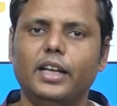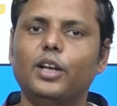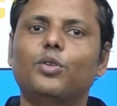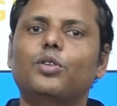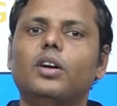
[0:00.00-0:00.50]
He
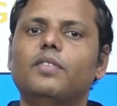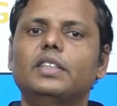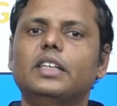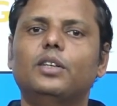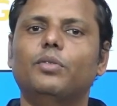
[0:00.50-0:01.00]
could not
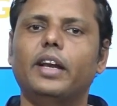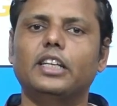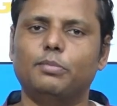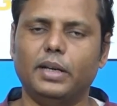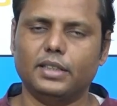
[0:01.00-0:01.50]
visit to
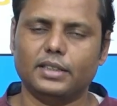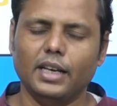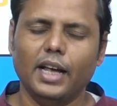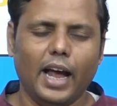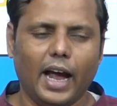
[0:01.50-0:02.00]
various places,
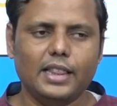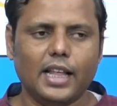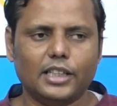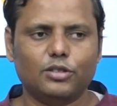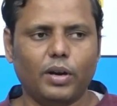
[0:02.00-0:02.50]
and
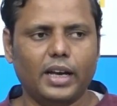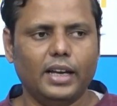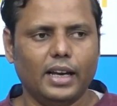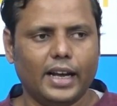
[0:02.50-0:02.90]
that's why